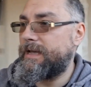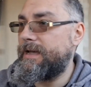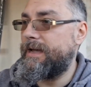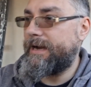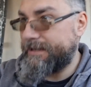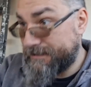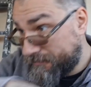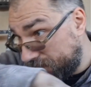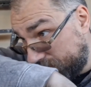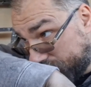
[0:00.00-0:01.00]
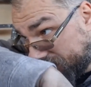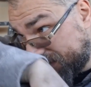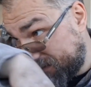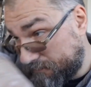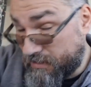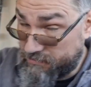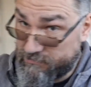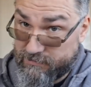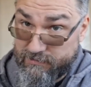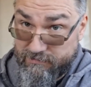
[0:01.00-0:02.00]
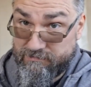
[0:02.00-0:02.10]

and we spent about